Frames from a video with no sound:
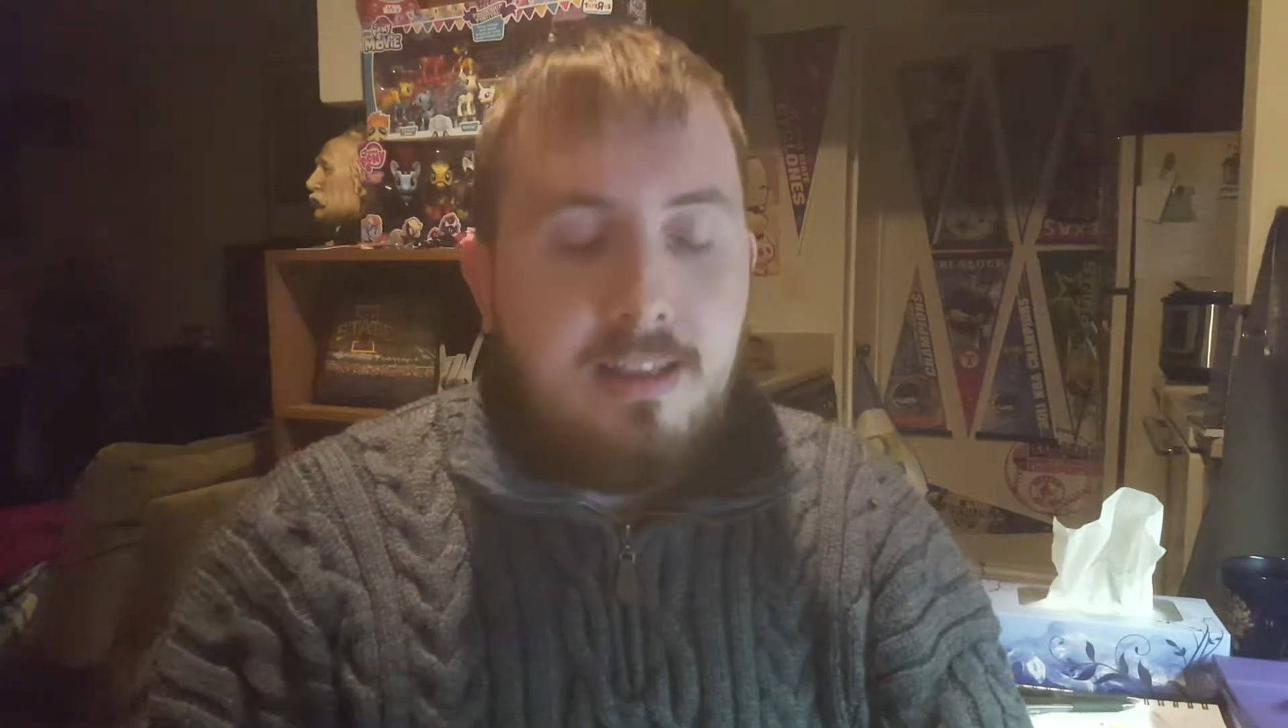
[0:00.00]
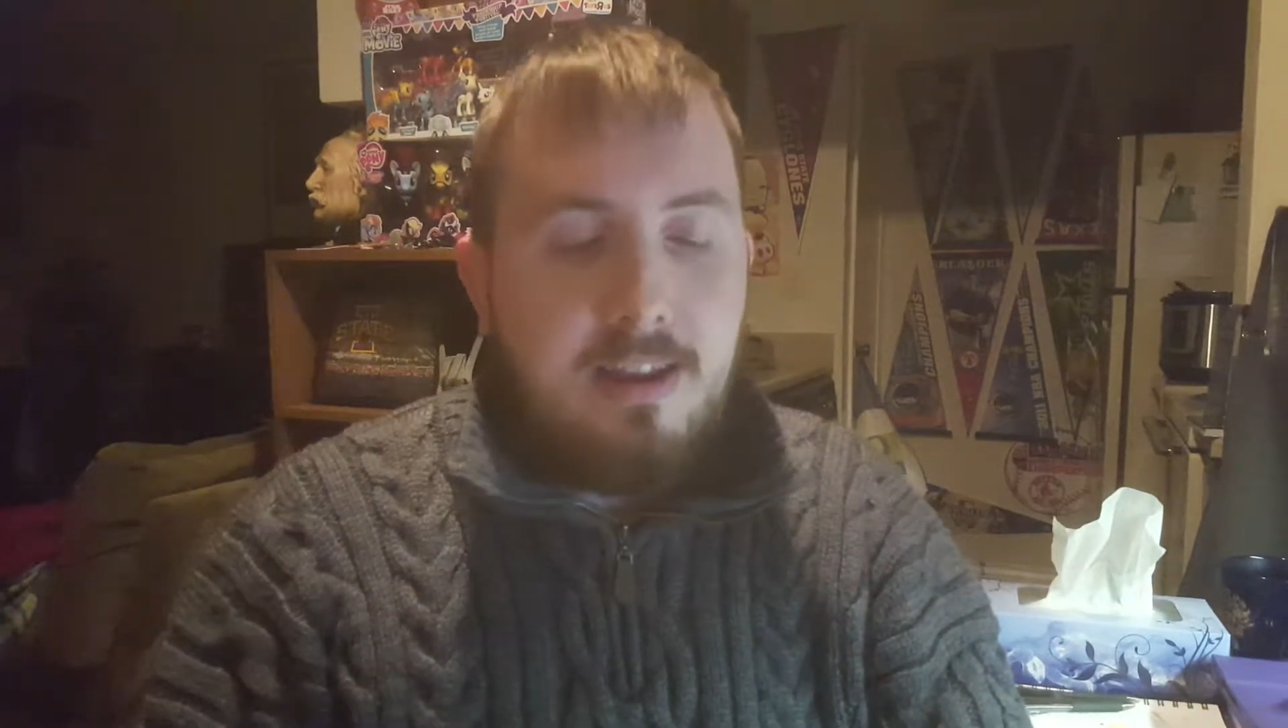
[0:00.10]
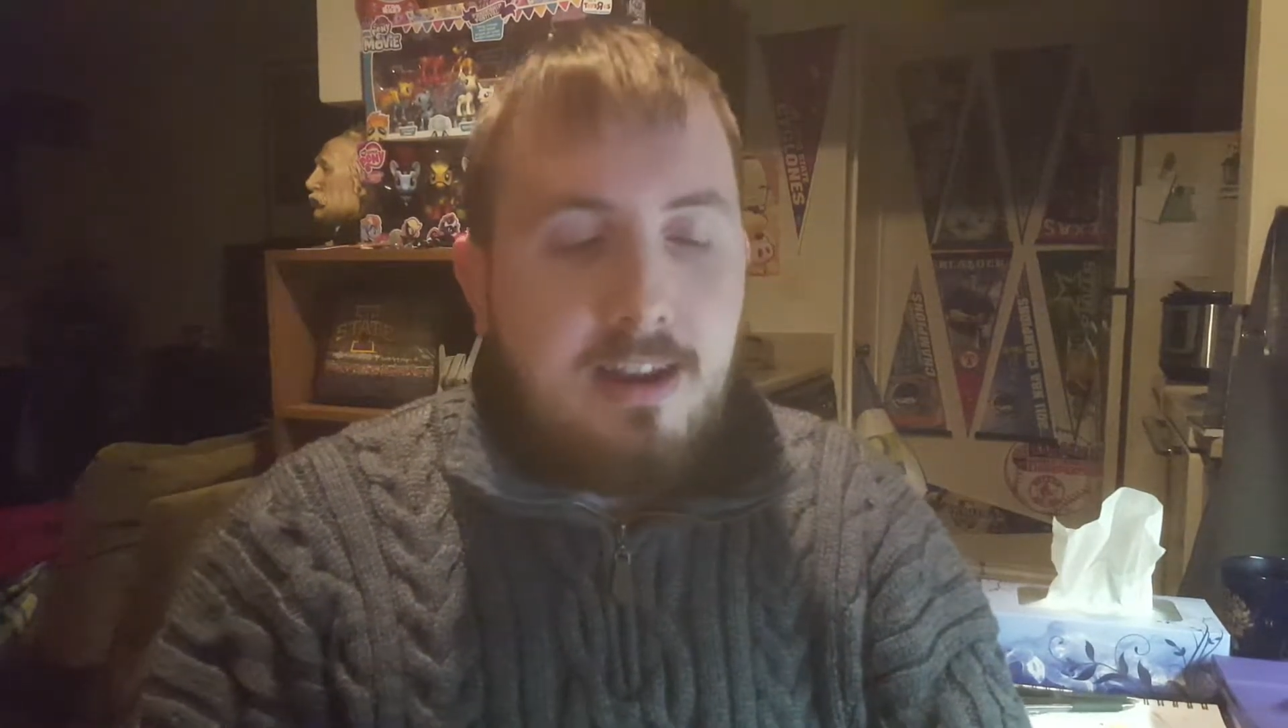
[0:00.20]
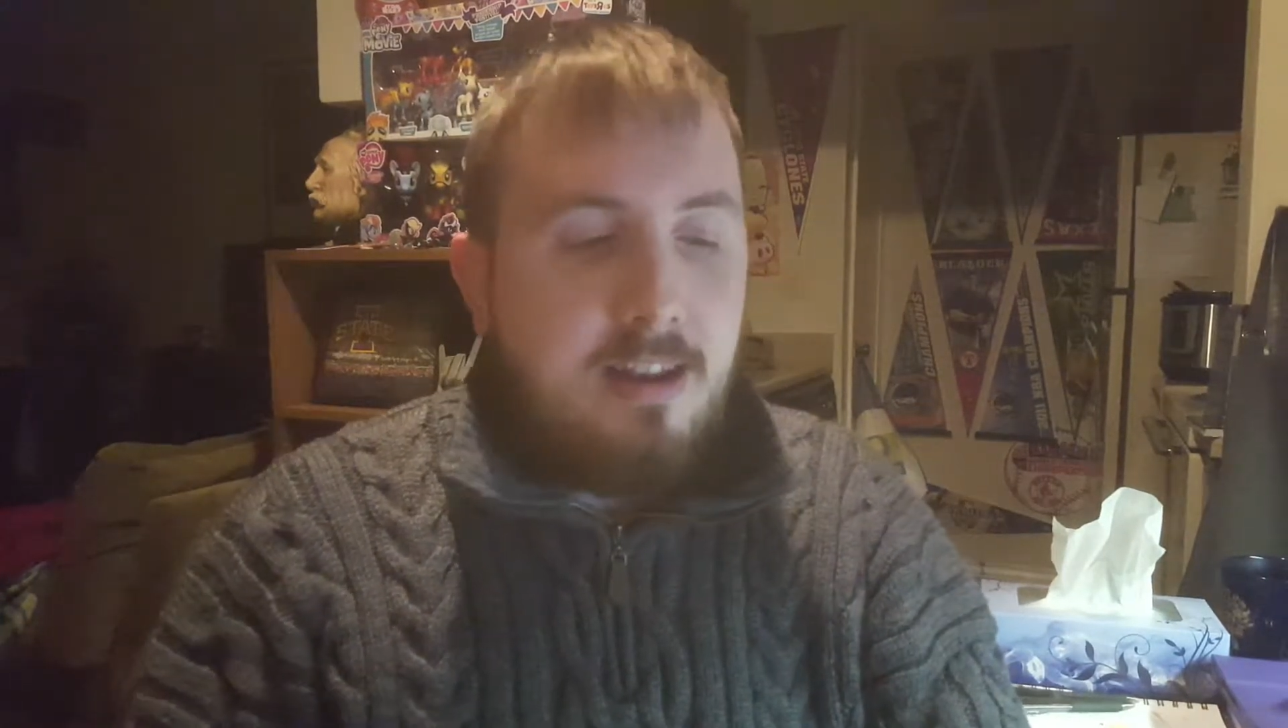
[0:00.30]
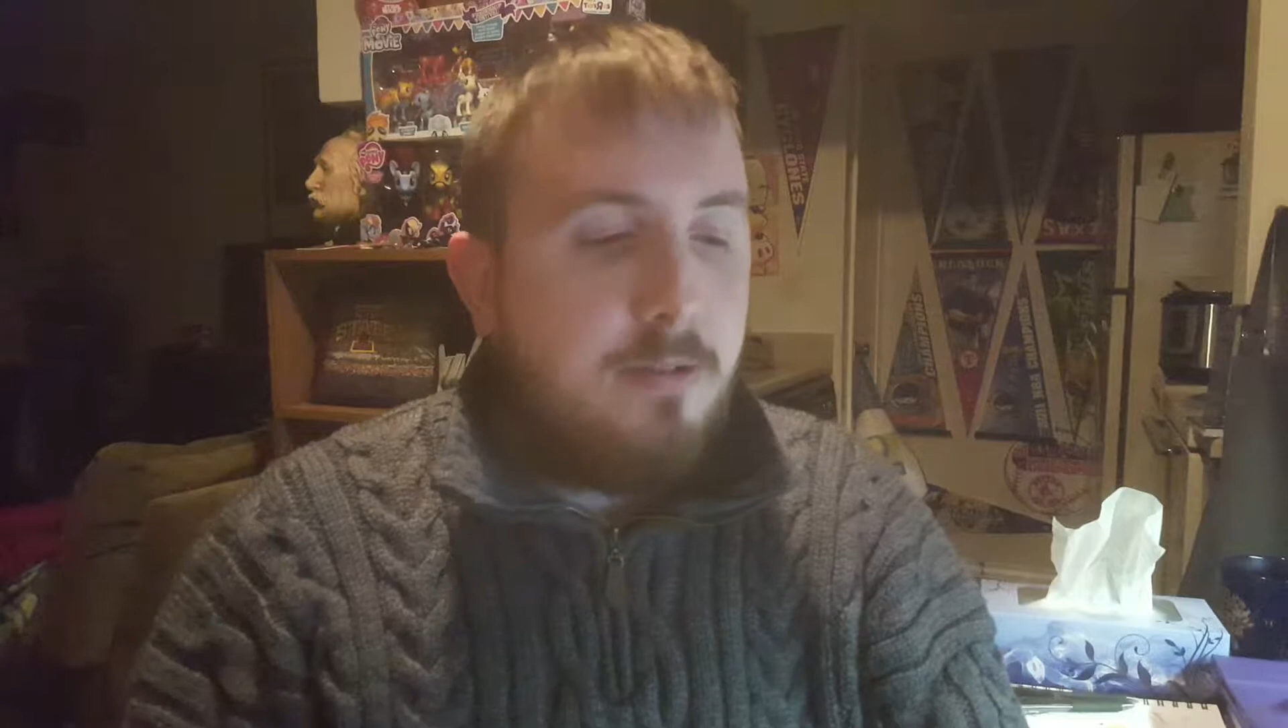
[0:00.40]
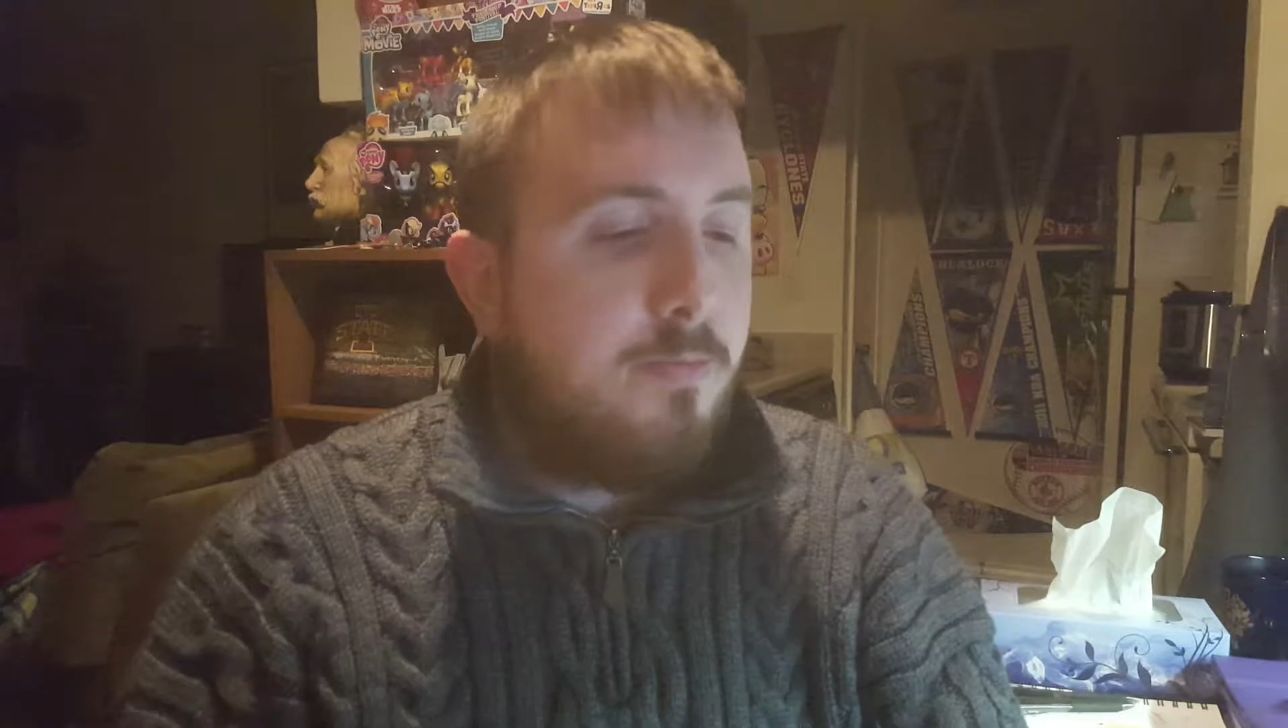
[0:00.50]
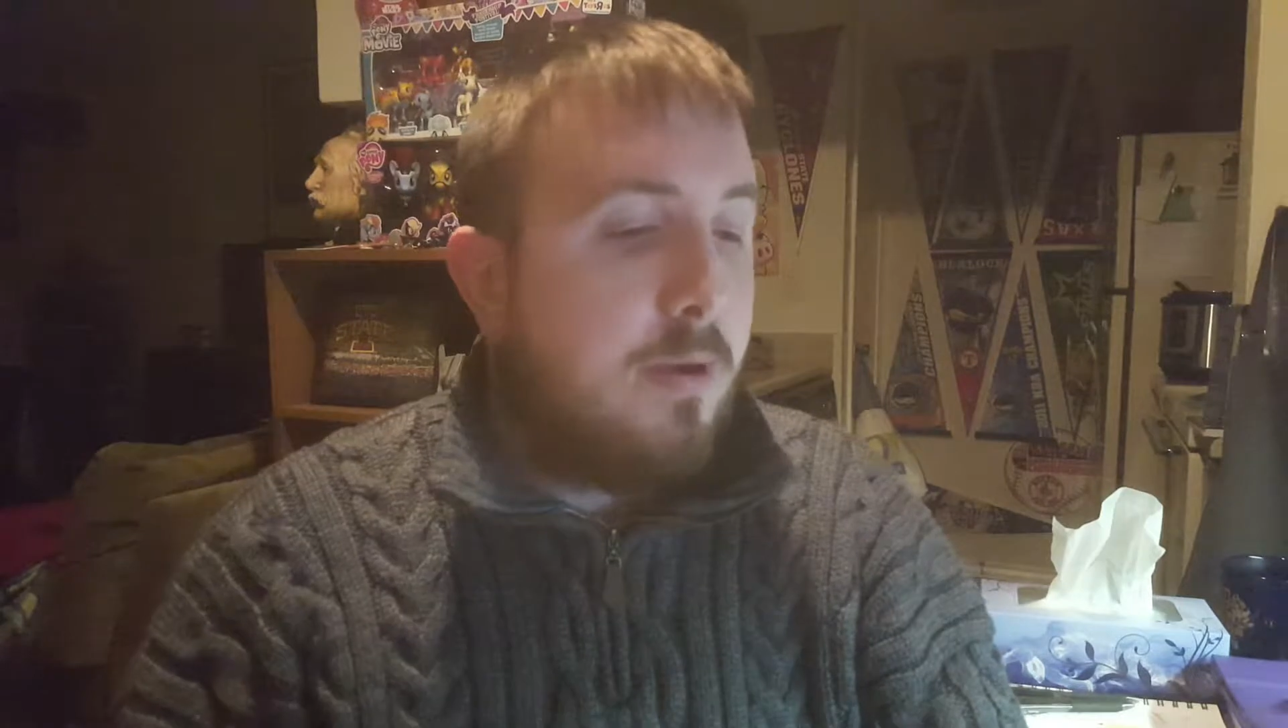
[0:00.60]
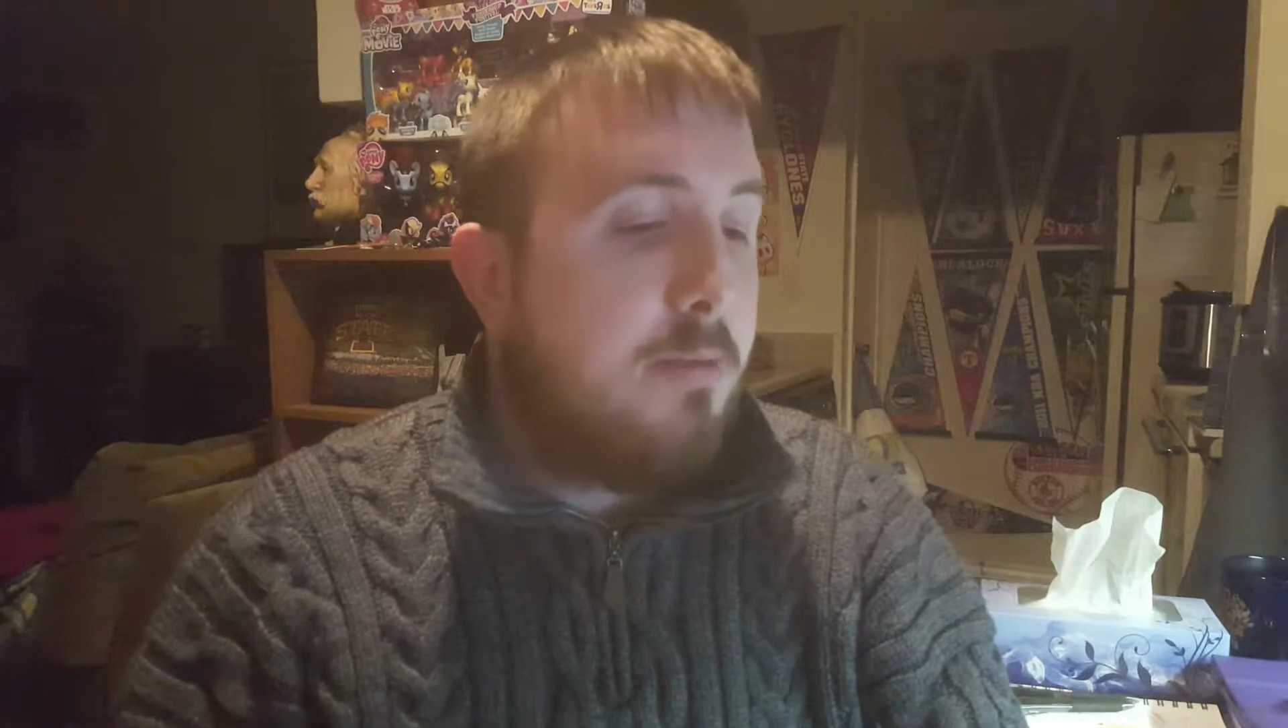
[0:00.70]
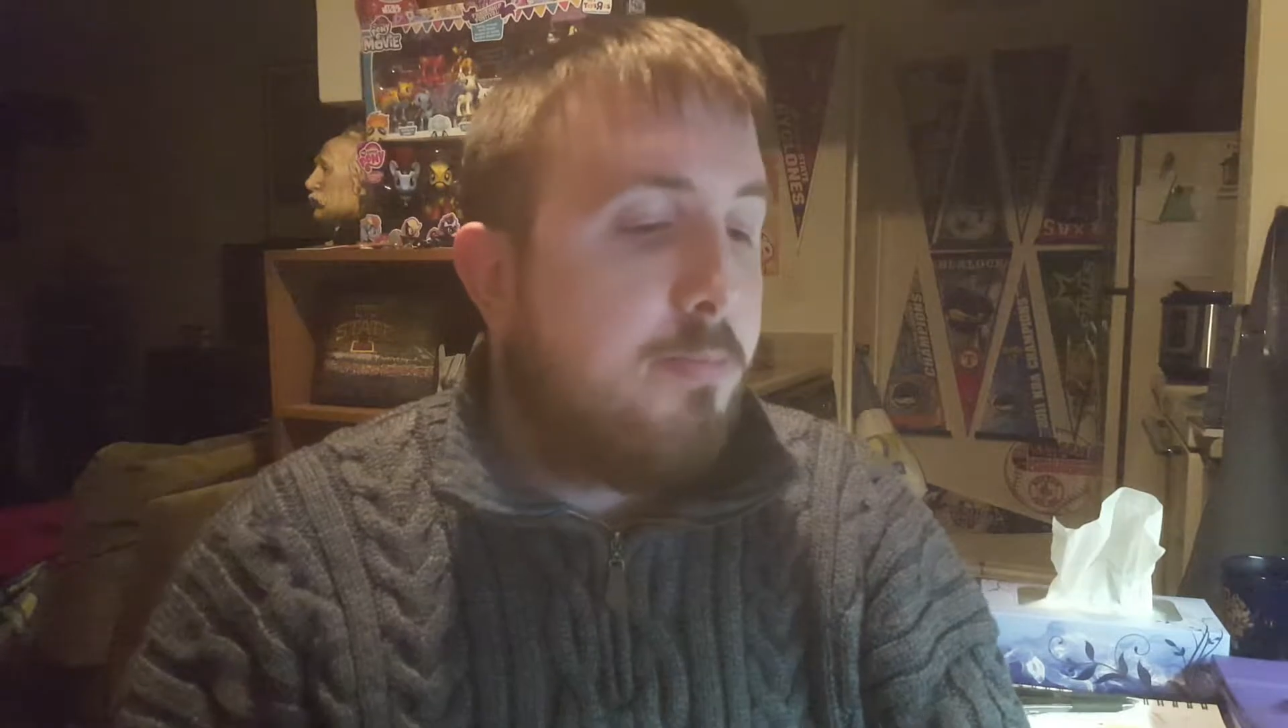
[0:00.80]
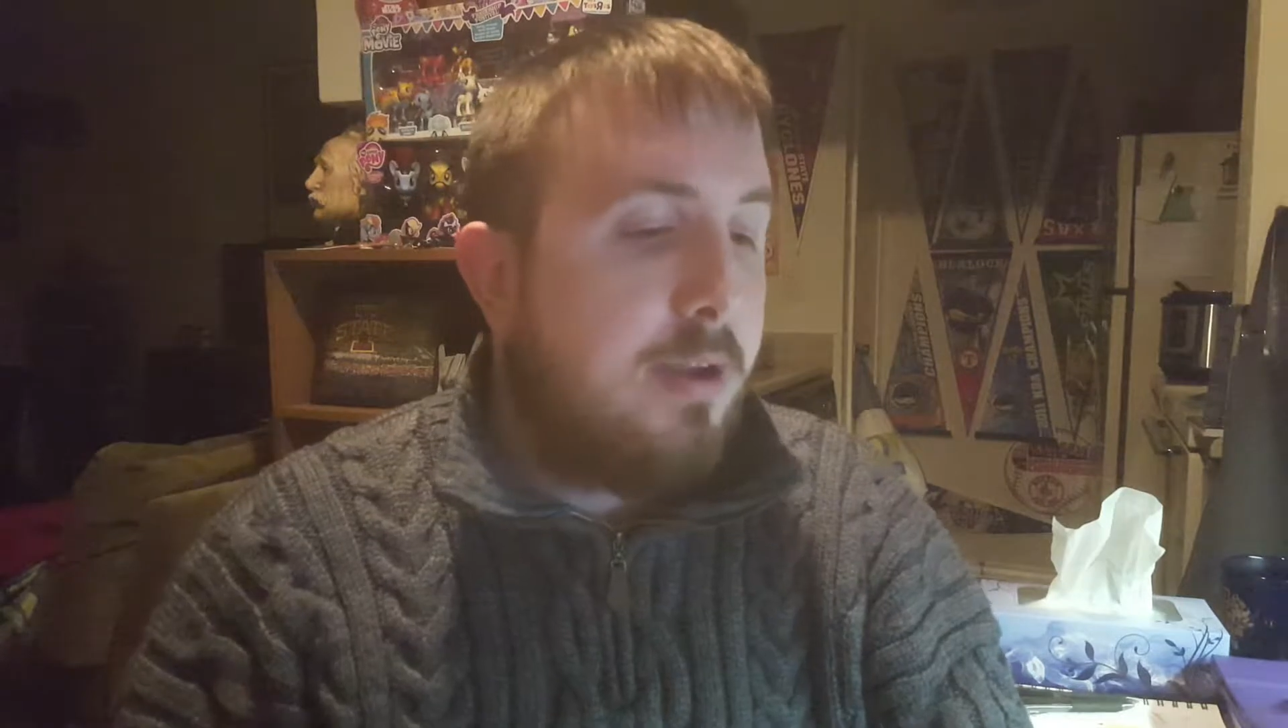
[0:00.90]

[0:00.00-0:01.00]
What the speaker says: that I did run